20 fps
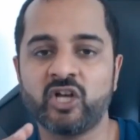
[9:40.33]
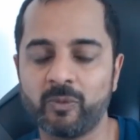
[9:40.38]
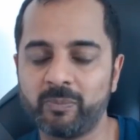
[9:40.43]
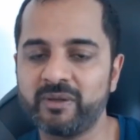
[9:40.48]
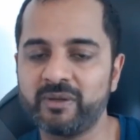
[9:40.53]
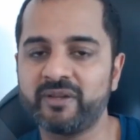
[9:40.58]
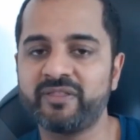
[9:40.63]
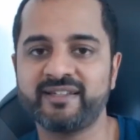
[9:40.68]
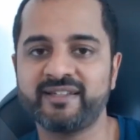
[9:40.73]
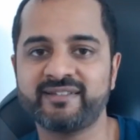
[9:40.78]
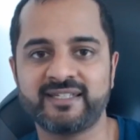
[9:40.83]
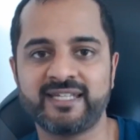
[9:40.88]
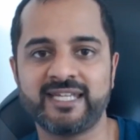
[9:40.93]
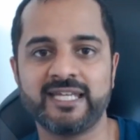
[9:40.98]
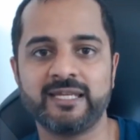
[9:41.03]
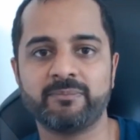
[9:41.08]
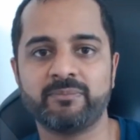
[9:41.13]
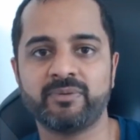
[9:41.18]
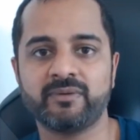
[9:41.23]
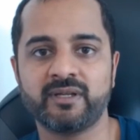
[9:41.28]
a couple of things to
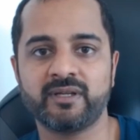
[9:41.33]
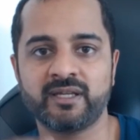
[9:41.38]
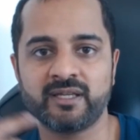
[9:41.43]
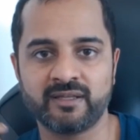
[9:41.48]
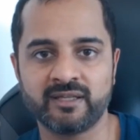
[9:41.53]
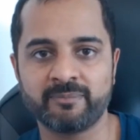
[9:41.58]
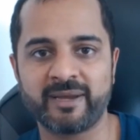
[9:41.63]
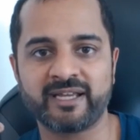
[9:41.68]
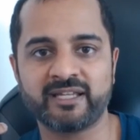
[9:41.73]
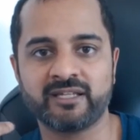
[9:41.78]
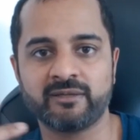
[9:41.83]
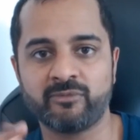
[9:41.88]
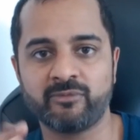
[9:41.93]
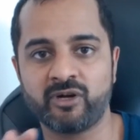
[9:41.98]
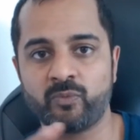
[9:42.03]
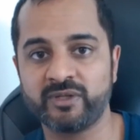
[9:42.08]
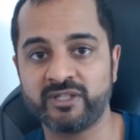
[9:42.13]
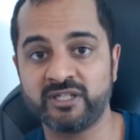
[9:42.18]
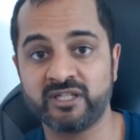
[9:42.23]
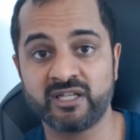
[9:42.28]
keep in the back of your
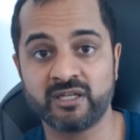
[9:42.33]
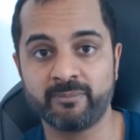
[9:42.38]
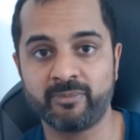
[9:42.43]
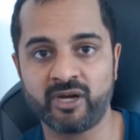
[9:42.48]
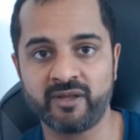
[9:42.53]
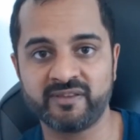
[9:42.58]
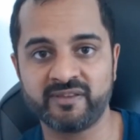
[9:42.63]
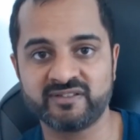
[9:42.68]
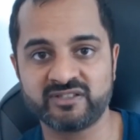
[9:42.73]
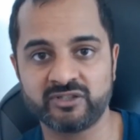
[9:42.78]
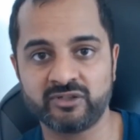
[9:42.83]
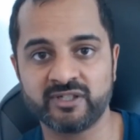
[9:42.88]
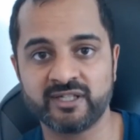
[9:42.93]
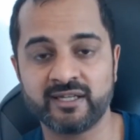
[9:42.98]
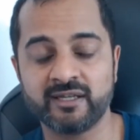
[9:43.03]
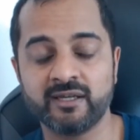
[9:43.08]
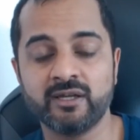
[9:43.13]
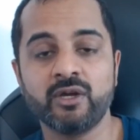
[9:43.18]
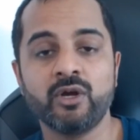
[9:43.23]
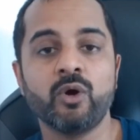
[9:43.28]
mind when you're going to buy this
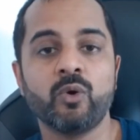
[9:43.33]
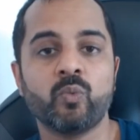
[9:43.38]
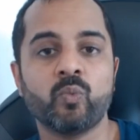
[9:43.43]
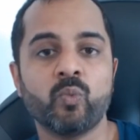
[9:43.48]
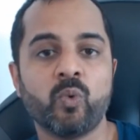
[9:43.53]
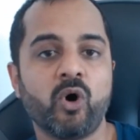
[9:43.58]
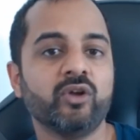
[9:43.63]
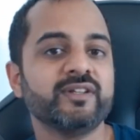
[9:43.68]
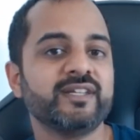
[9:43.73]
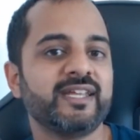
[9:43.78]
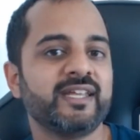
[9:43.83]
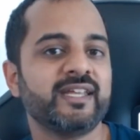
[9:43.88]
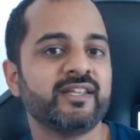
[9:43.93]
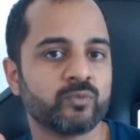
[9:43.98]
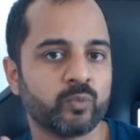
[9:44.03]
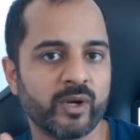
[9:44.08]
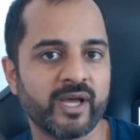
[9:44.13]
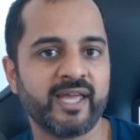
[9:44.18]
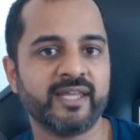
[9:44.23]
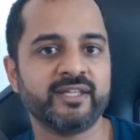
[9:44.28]
unit. One
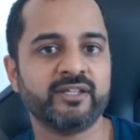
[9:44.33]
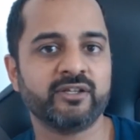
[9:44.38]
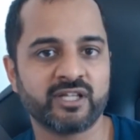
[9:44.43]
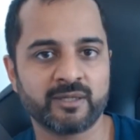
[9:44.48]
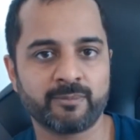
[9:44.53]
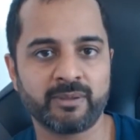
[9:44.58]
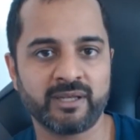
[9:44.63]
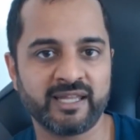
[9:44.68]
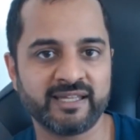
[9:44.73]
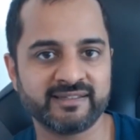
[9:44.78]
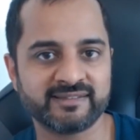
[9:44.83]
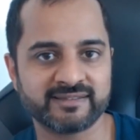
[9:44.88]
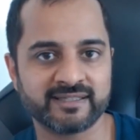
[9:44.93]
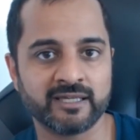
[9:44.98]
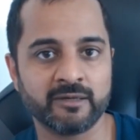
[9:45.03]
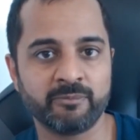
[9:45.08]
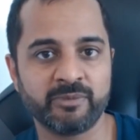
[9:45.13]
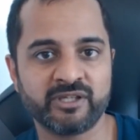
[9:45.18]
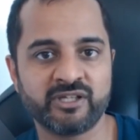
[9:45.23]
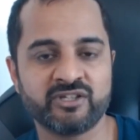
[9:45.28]
is where you're going to place
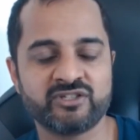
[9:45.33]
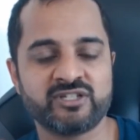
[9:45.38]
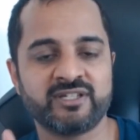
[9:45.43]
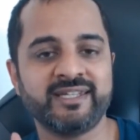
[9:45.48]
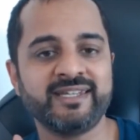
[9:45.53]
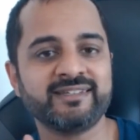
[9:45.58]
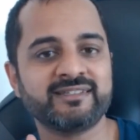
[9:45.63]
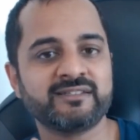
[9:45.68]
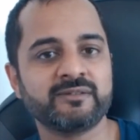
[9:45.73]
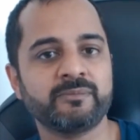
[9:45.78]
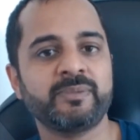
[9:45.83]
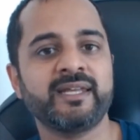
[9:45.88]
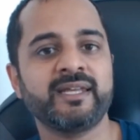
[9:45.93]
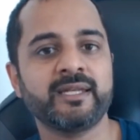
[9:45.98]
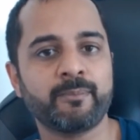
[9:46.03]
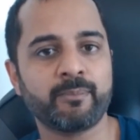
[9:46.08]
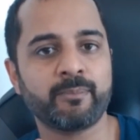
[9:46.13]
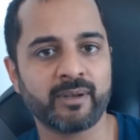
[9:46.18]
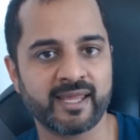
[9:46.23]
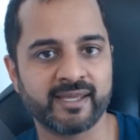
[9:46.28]
it, because it needs to be
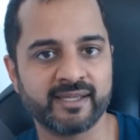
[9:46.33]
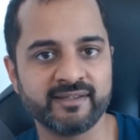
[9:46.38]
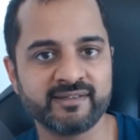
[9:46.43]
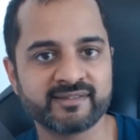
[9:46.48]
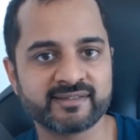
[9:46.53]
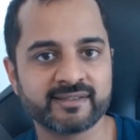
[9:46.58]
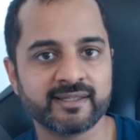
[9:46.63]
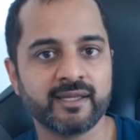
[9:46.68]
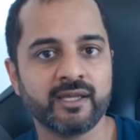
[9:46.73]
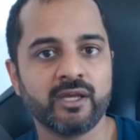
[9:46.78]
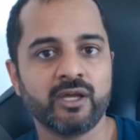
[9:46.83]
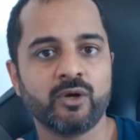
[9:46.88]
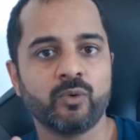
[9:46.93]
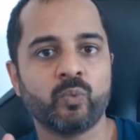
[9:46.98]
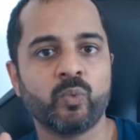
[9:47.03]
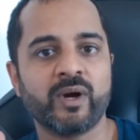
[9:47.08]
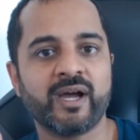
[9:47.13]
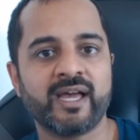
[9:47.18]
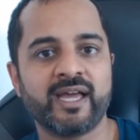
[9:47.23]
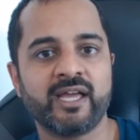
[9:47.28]
in a place
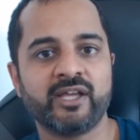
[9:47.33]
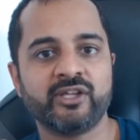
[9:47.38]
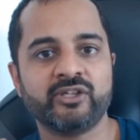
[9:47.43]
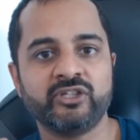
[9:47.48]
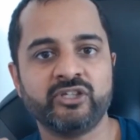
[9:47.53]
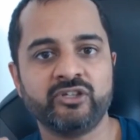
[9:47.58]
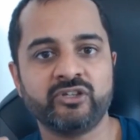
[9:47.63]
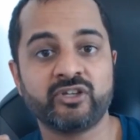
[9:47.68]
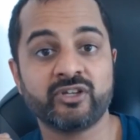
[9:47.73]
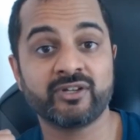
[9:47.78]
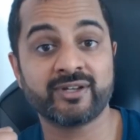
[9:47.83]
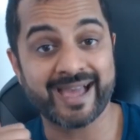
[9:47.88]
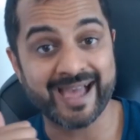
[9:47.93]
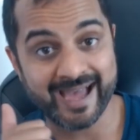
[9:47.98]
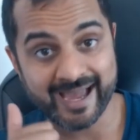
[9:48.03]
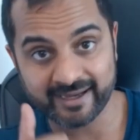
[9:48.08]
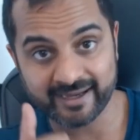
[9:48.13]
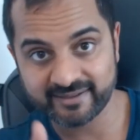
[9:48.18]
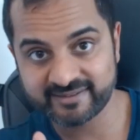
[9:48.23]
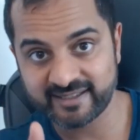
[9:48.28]
where you can
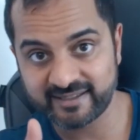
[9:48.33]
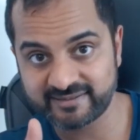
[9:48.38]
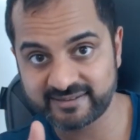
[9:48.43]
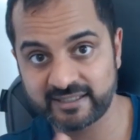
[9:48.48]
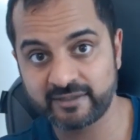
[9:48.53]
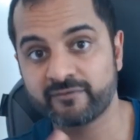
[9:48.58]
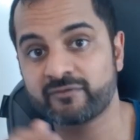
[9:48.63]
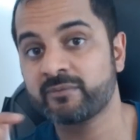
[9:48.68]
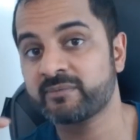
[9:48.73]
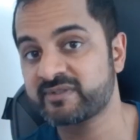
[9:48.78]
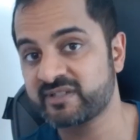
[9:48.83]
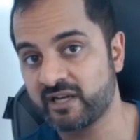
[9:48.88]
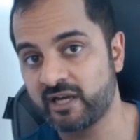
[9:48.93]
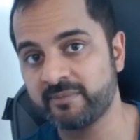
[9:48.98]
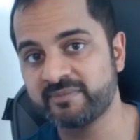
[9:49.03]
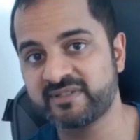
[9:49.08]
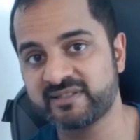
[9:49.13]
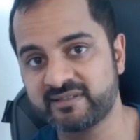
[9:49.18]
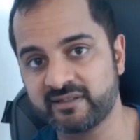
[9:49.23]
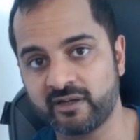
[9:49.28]
access it from
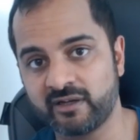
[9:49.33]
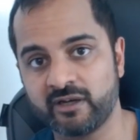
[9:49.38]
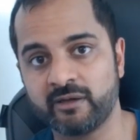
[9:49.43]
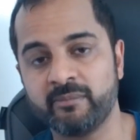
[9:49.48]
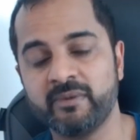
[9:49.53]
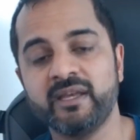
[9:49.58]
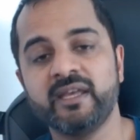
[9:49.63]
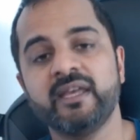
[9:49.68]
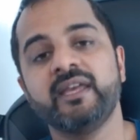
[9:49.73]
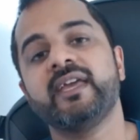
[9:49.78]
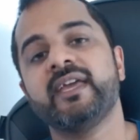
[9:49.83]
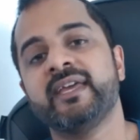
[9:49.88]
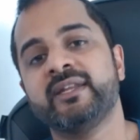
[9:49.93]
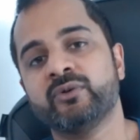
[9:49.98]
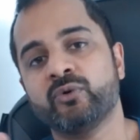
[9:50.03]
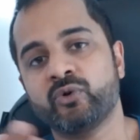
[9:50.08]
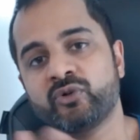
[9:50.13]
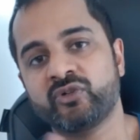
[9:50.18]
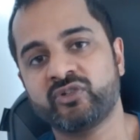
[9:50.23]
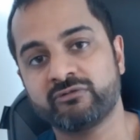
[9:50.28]
time to time
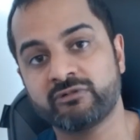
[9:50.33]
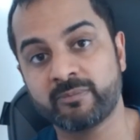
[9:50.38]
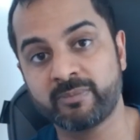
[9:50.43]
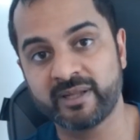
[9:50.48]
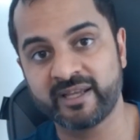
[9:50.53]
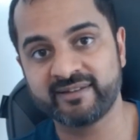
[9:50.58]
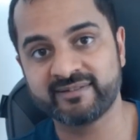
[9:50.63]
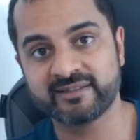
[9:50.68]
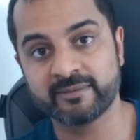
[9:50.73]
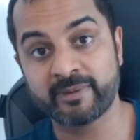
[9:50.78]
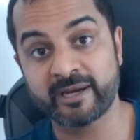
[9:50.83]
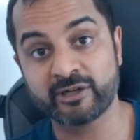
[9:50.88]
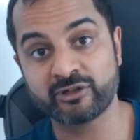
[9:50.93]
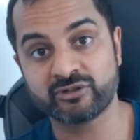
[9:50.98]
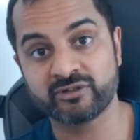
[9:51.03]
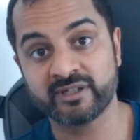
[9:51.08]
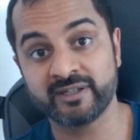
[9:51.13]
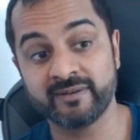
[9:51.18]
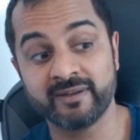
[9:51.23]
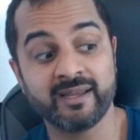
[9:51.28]
in order to replace the
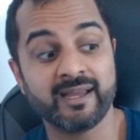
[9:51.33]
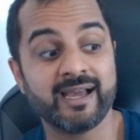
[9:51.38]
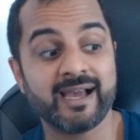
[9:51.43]
battery.